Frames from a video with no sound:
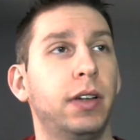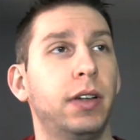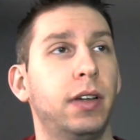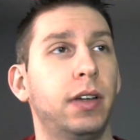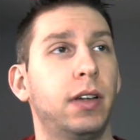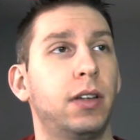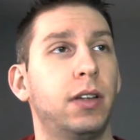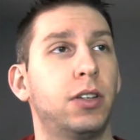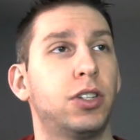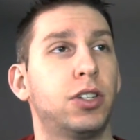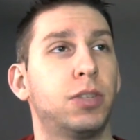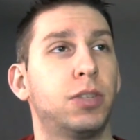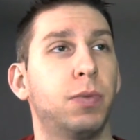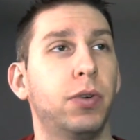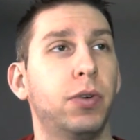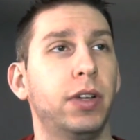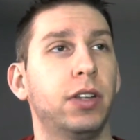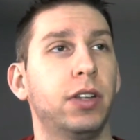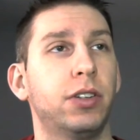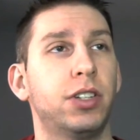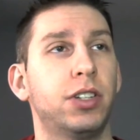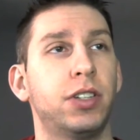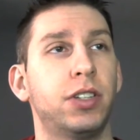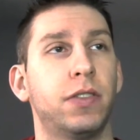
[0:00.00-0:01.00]

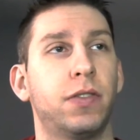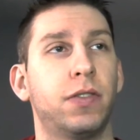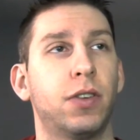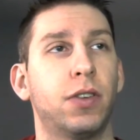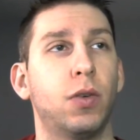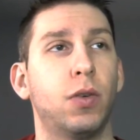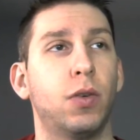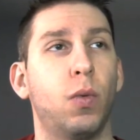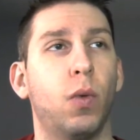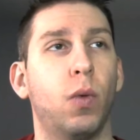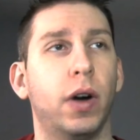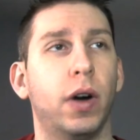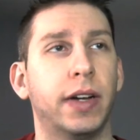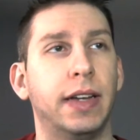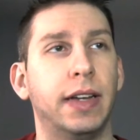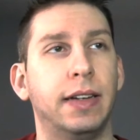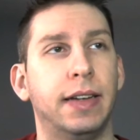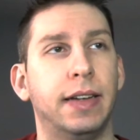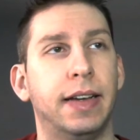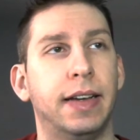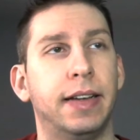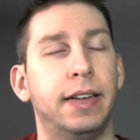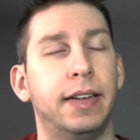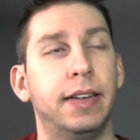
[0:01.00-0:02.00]
Spoilers for Walking
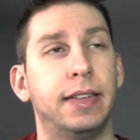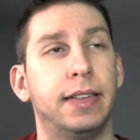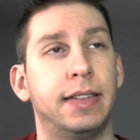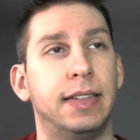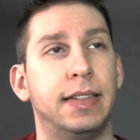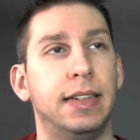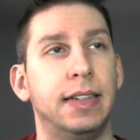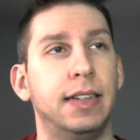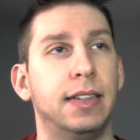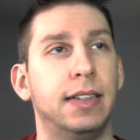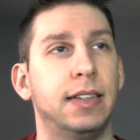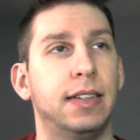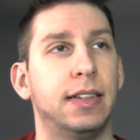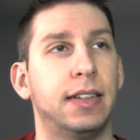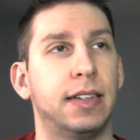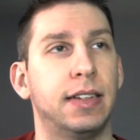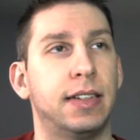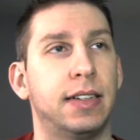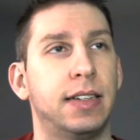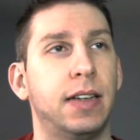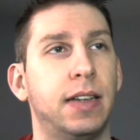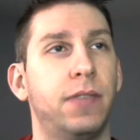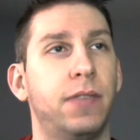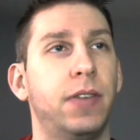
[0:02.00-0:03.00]
Dead Season
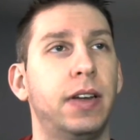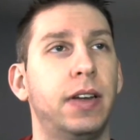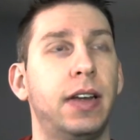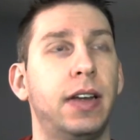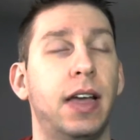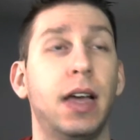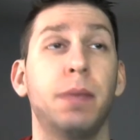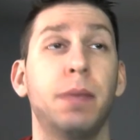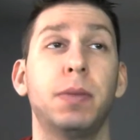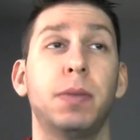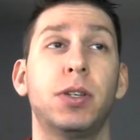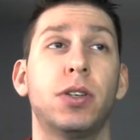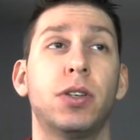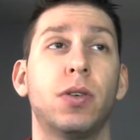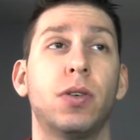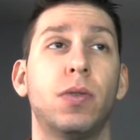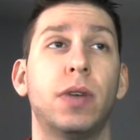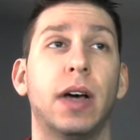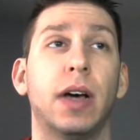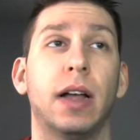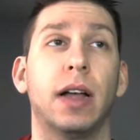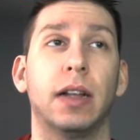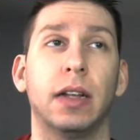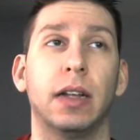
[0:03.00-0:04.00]
7, Episode
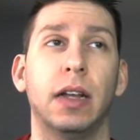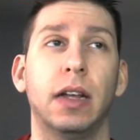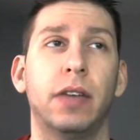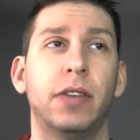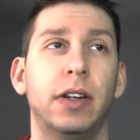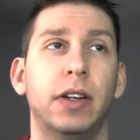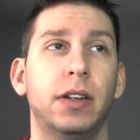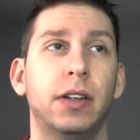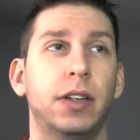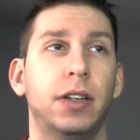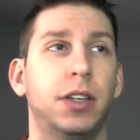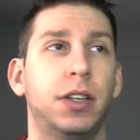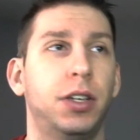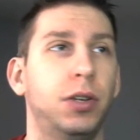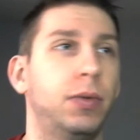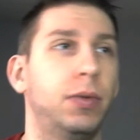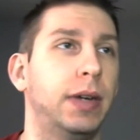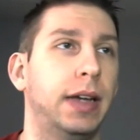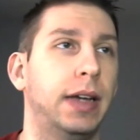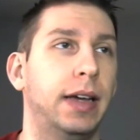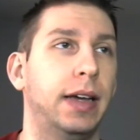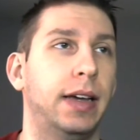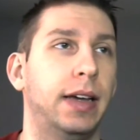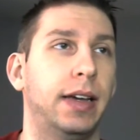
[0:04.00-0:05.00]
11,
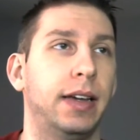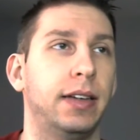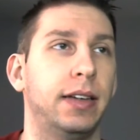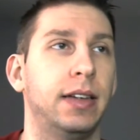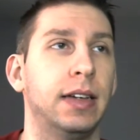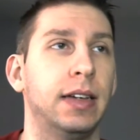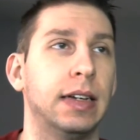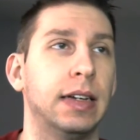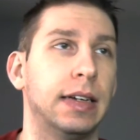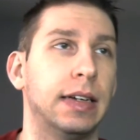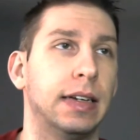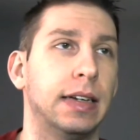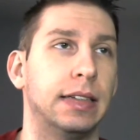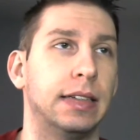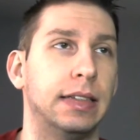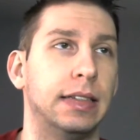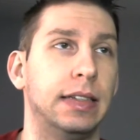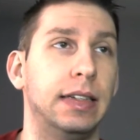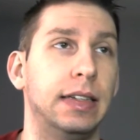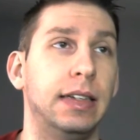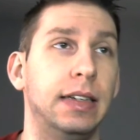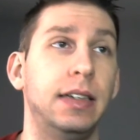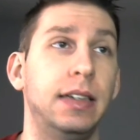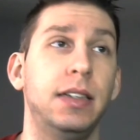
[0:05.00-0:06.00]
Q&A.
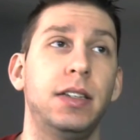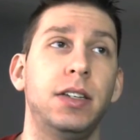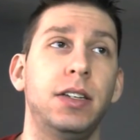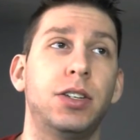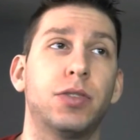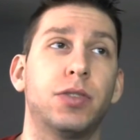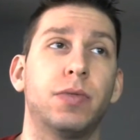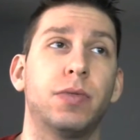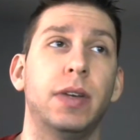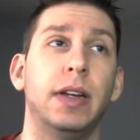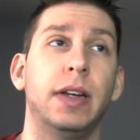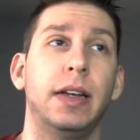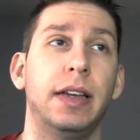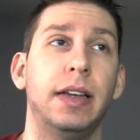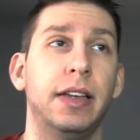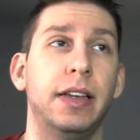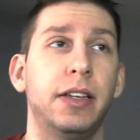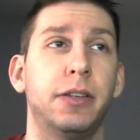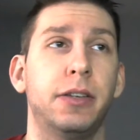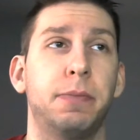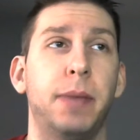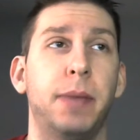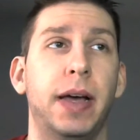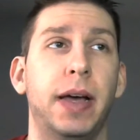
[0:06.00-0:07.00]
Easy Street
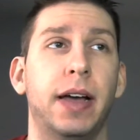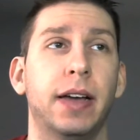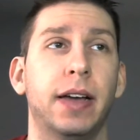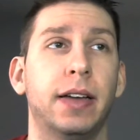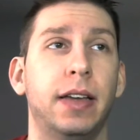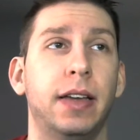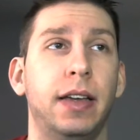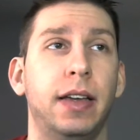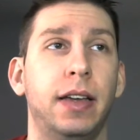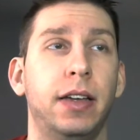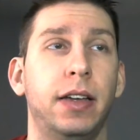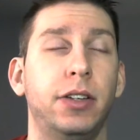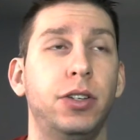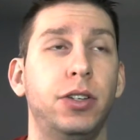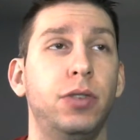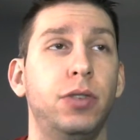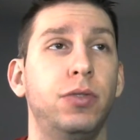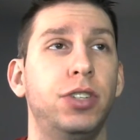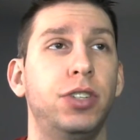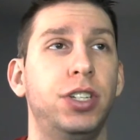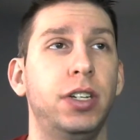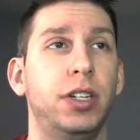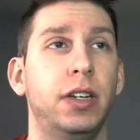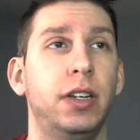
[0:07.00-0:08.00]
is back, and
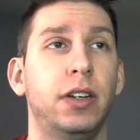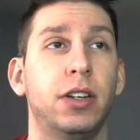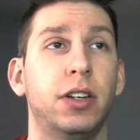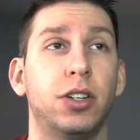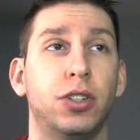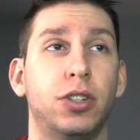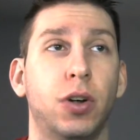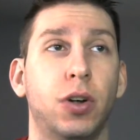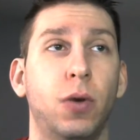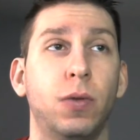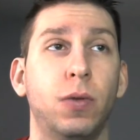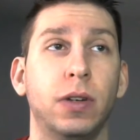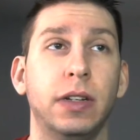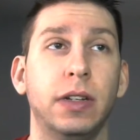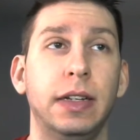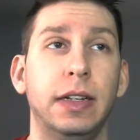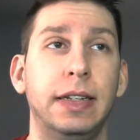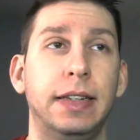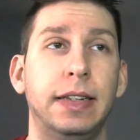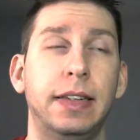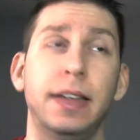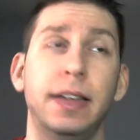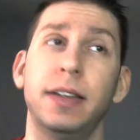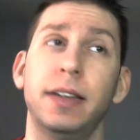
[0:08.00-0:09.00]
Eugene totally
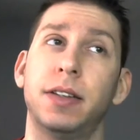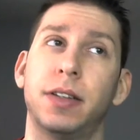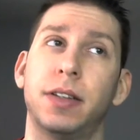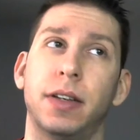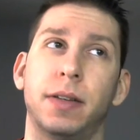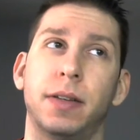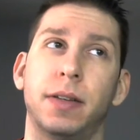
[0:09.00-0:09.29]
digs it.